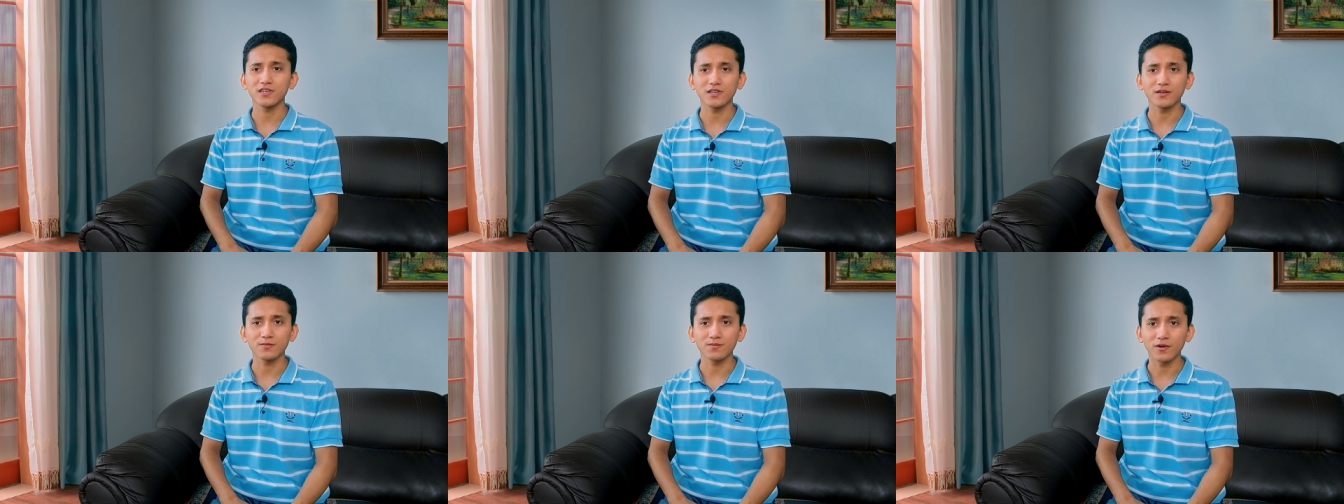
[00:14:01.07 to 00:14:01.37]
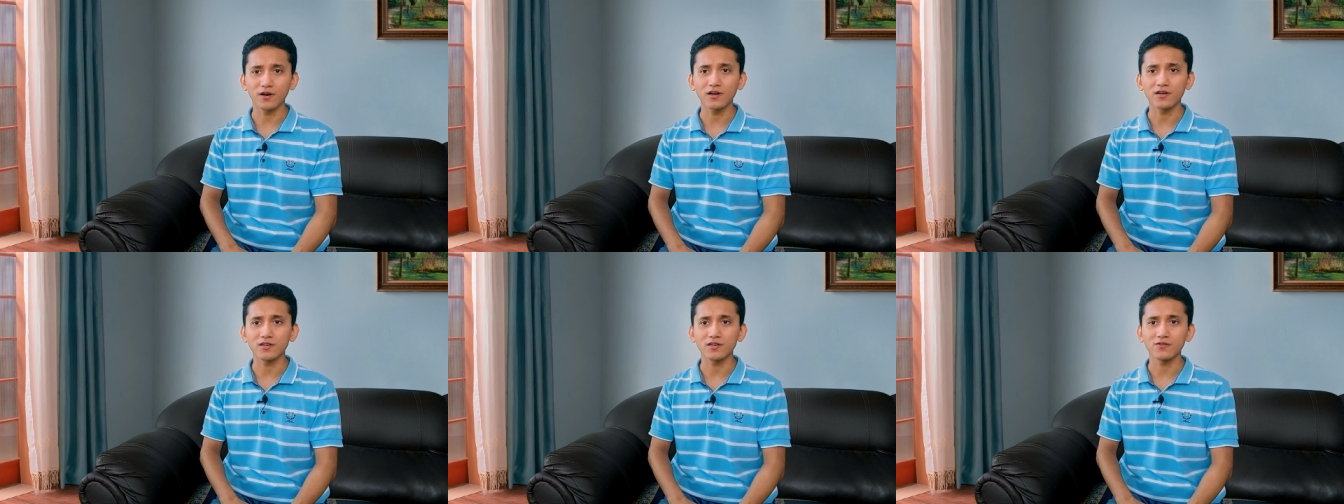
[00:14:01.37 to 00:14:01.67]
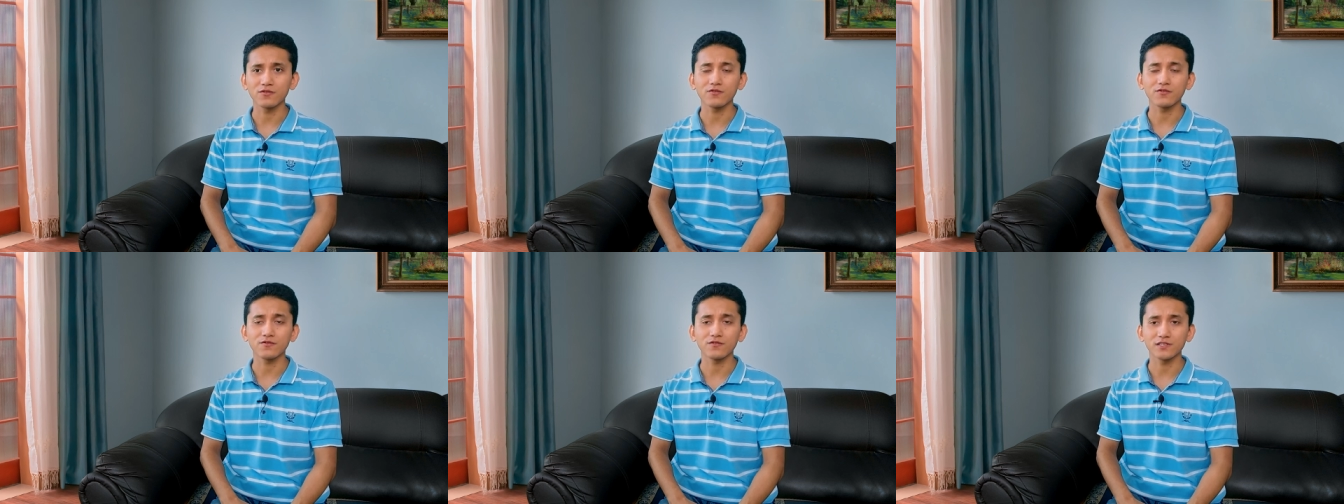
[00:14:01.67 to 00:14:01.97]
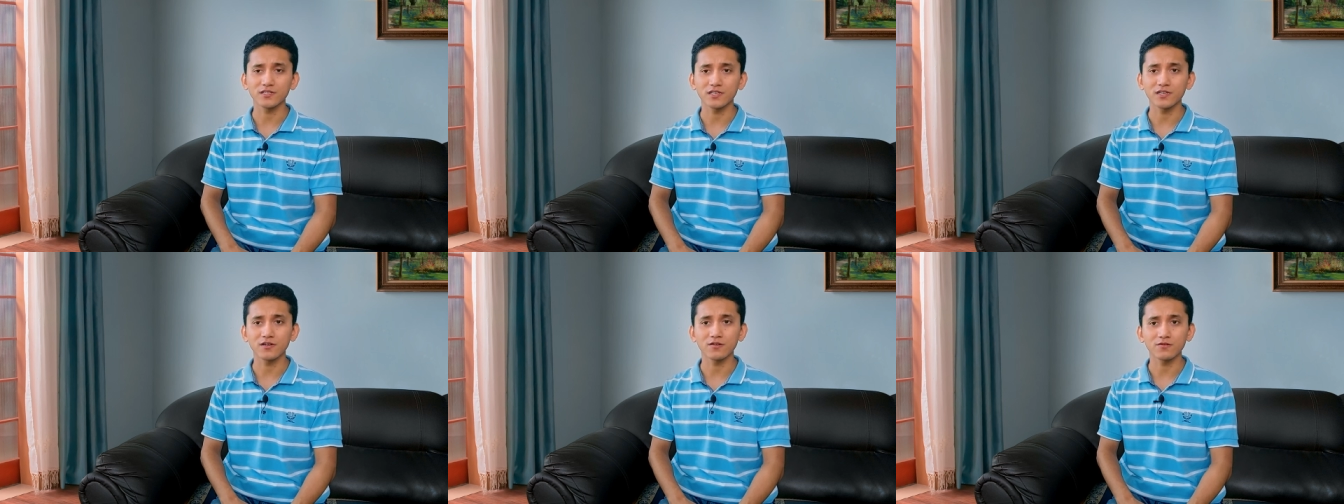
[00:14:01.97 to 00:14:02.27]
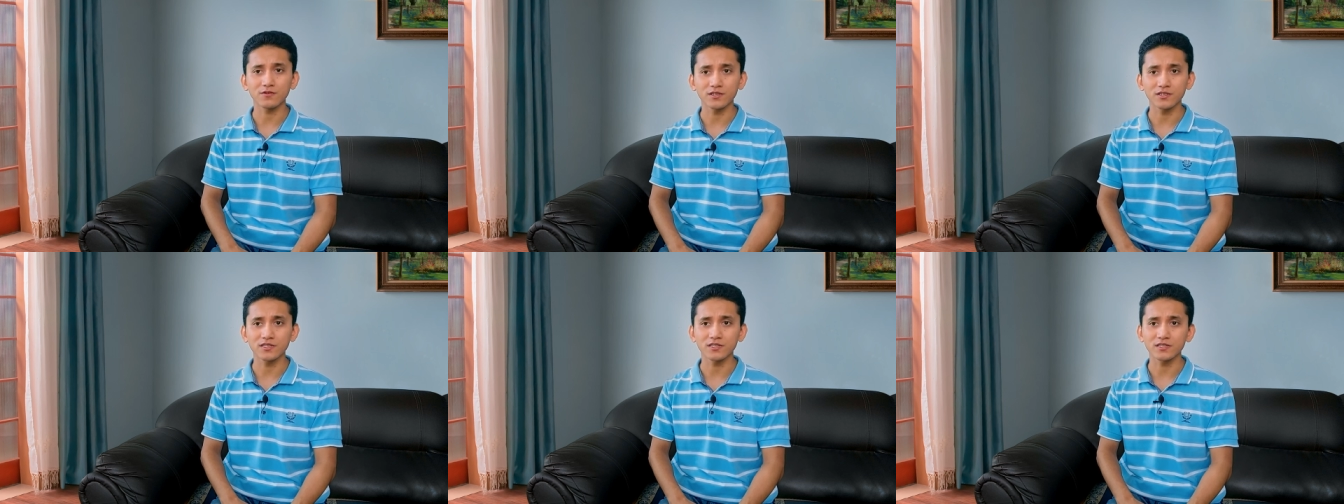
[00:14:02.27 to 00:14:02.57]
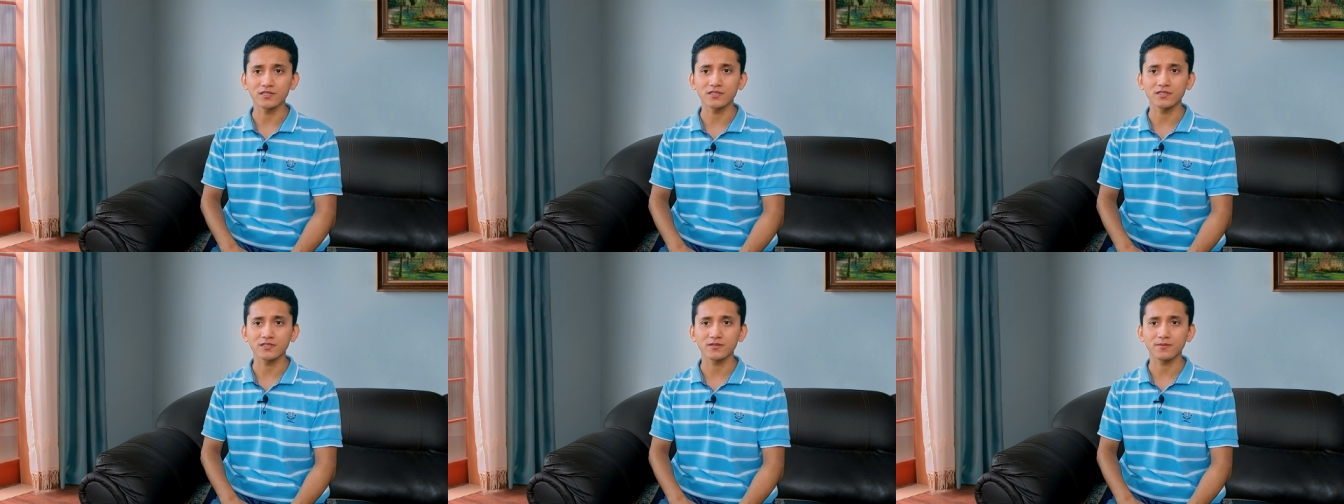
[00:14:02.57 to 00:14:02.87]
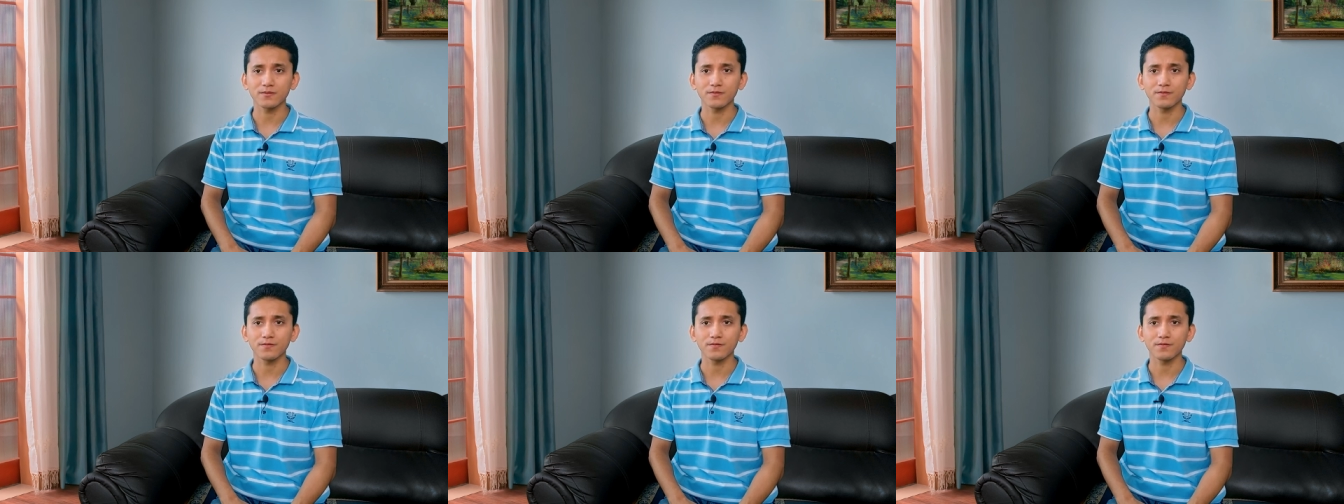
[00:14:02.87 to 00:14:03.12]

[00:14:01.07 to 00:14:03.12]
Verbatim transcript: take part due to physical reasons.